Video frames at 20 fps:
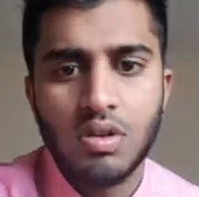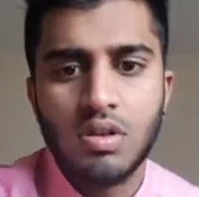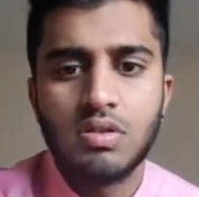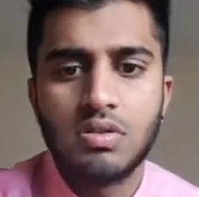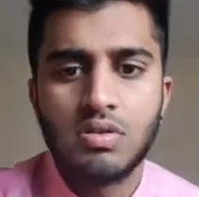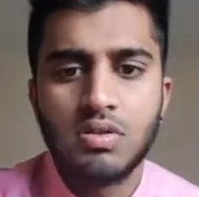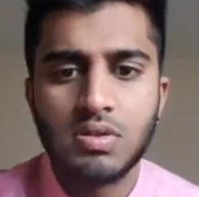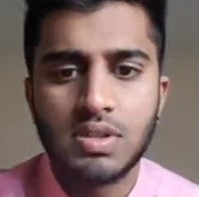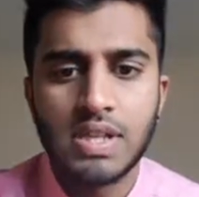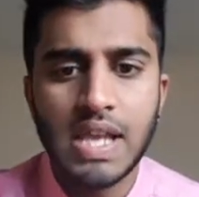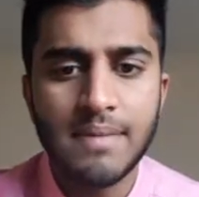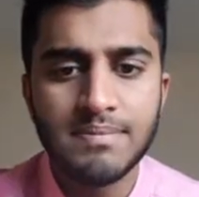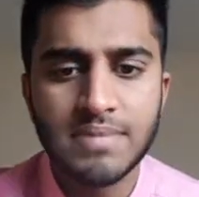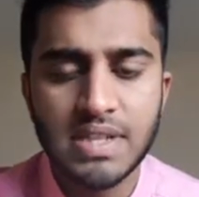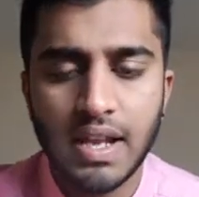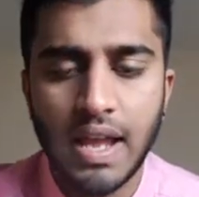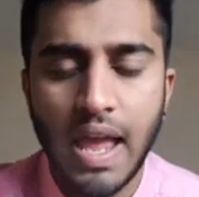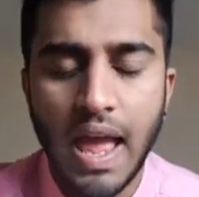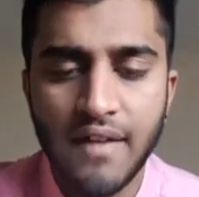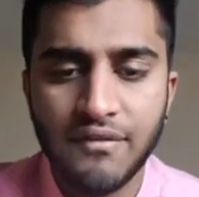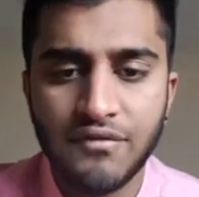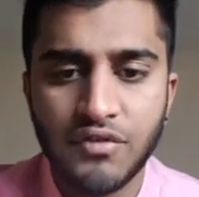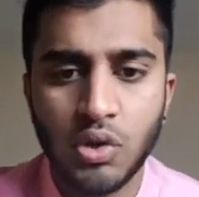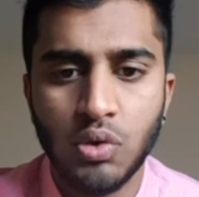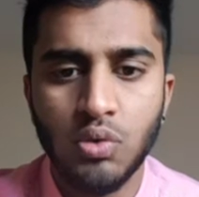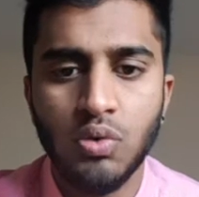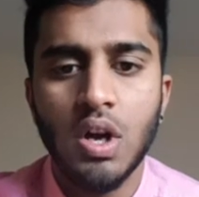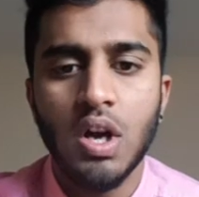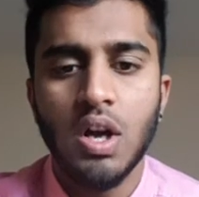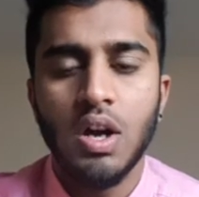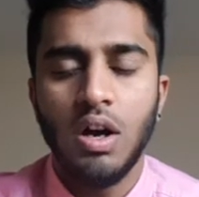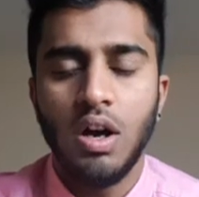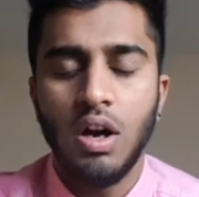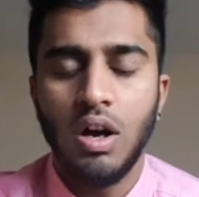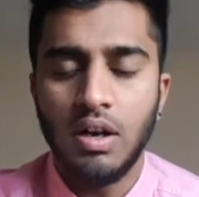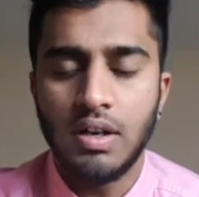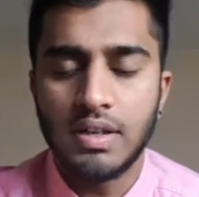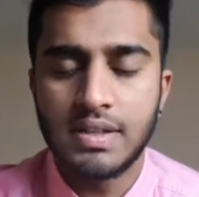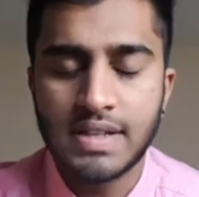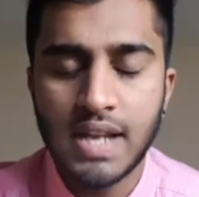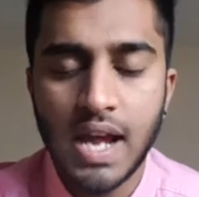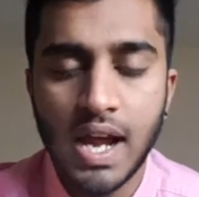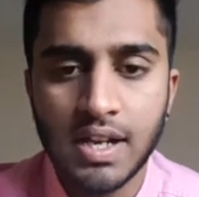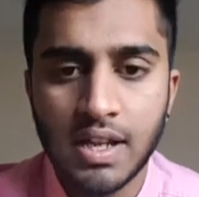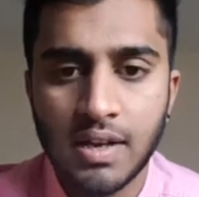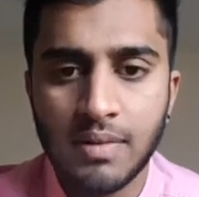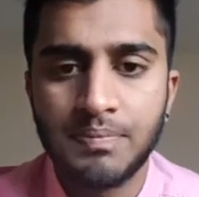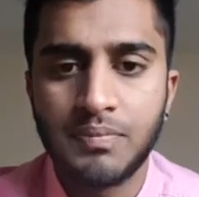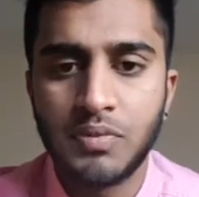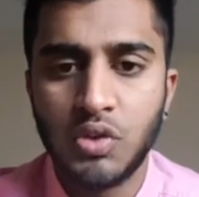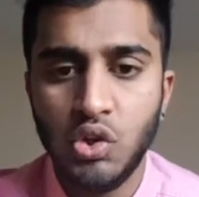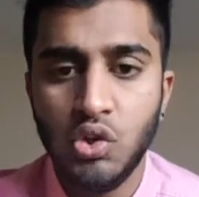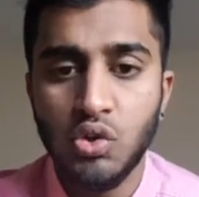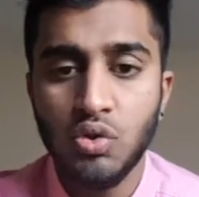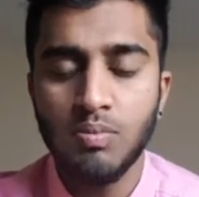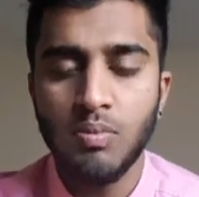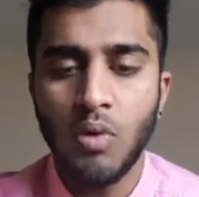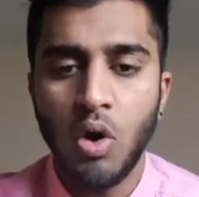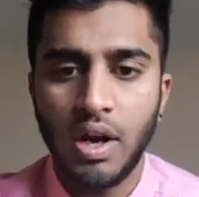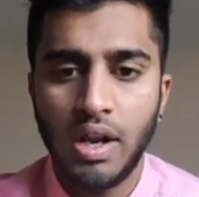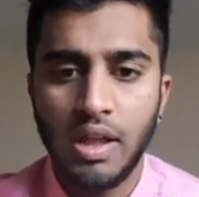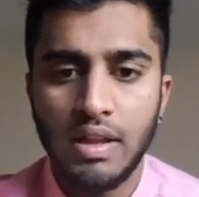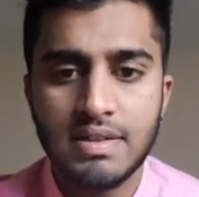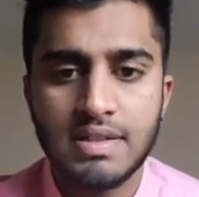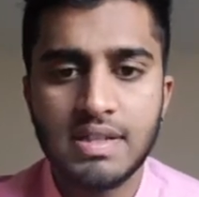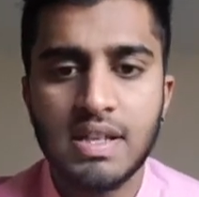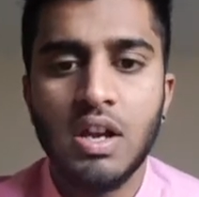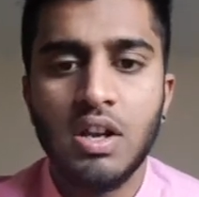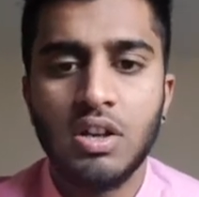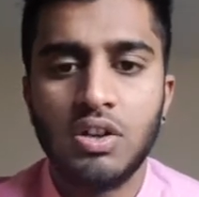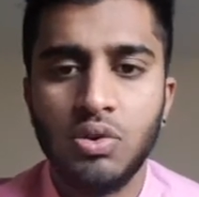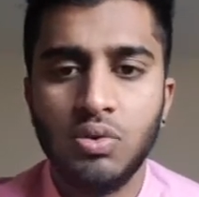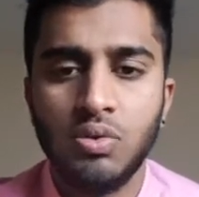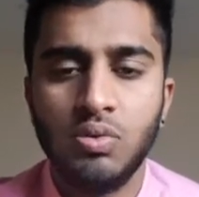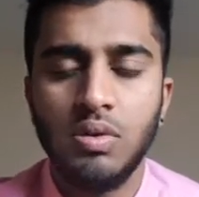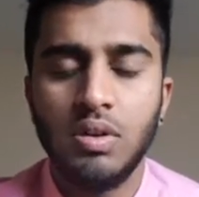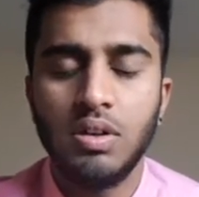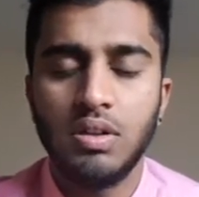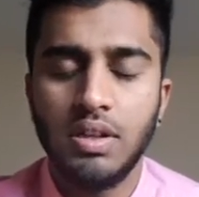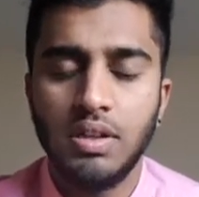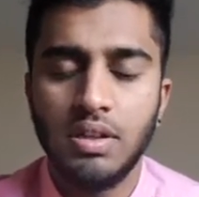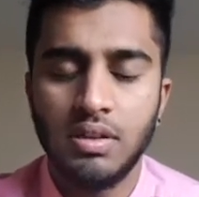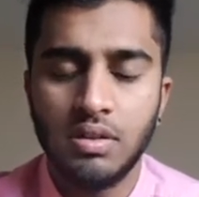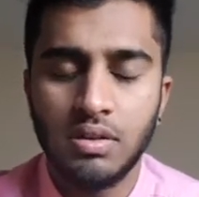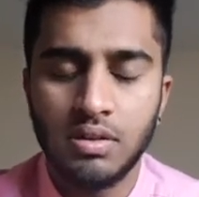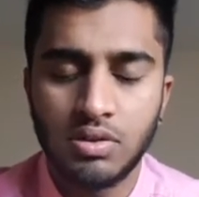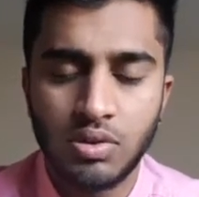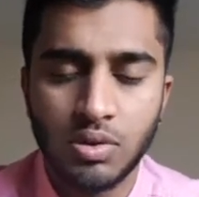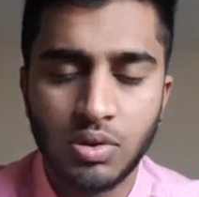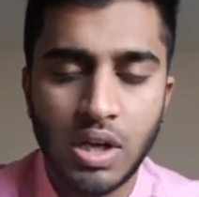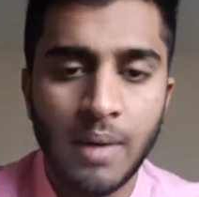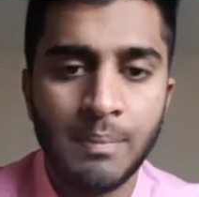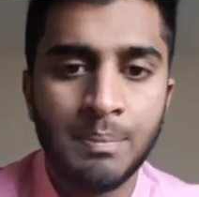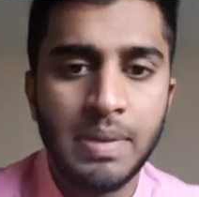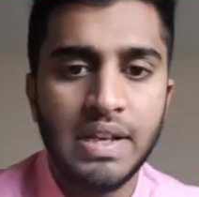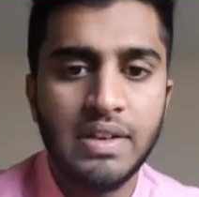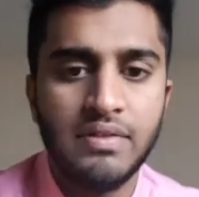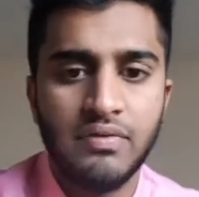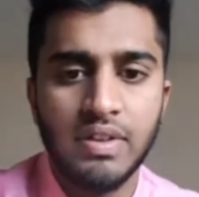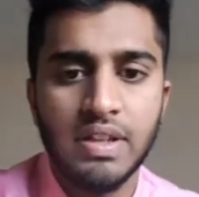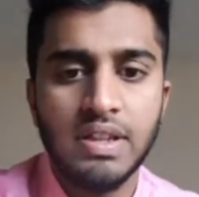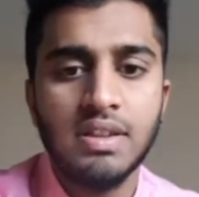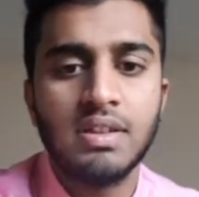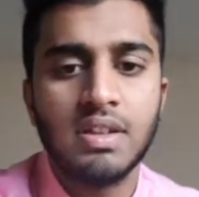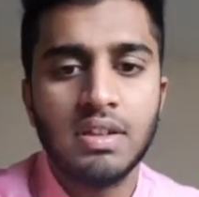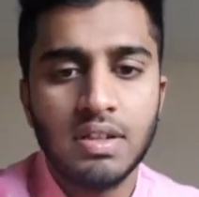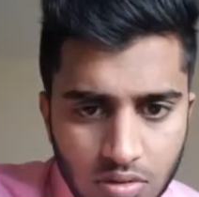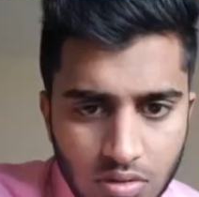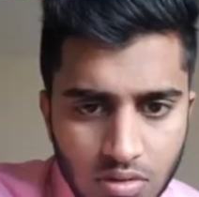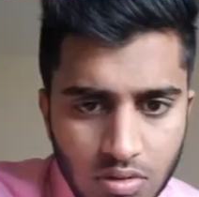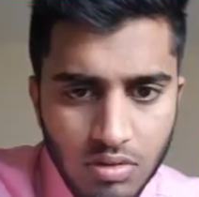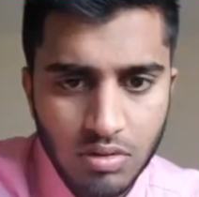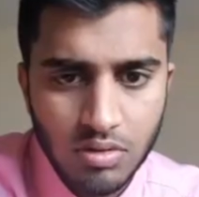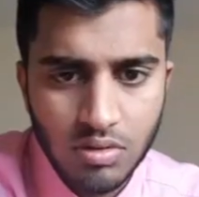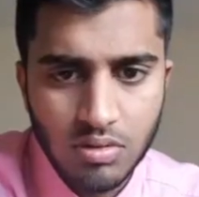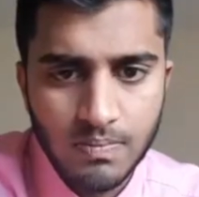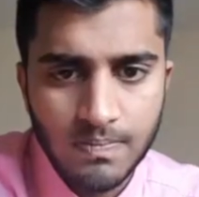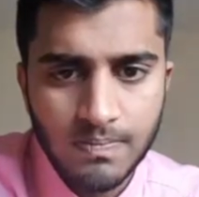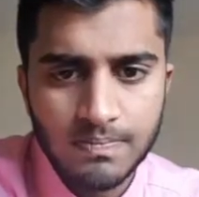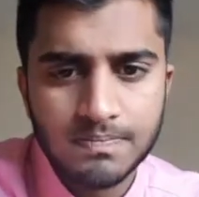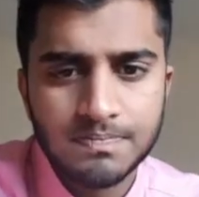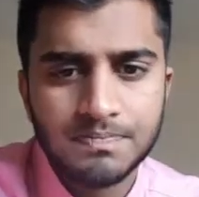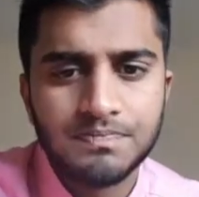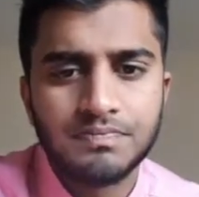Samsung have to start up new models to compete with Apple.